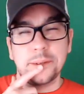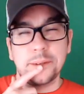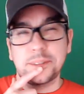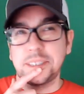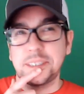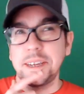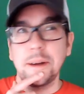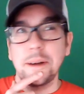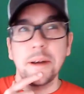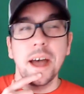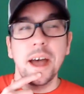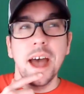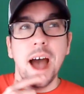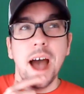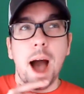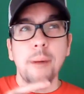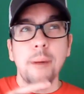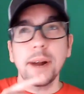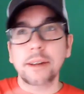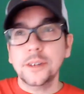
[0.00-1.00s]
See, I'm
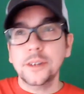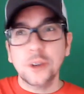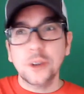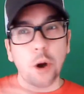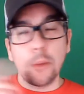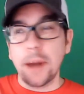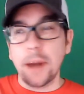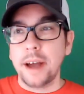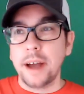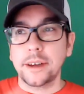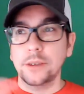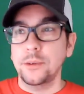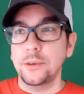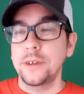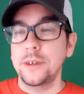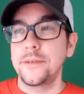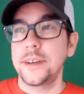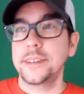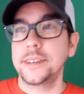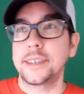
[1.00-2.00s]
going to have to go back and
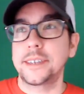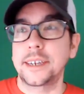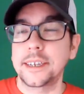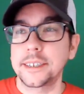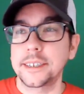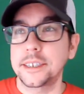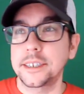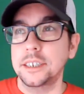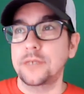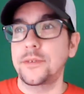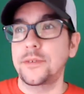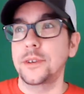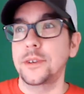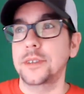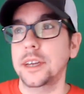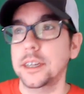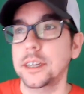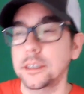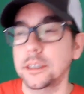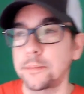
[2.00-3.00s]
revisit because it just
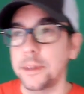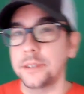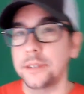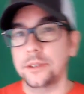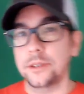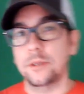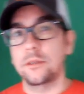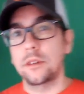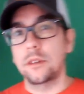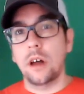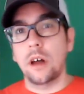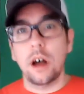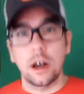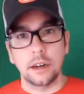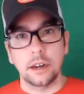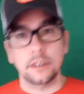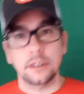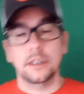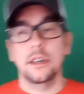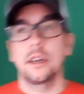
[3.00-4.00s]
feels like it's been so
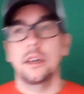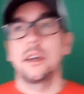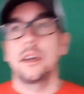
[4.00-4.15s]
long.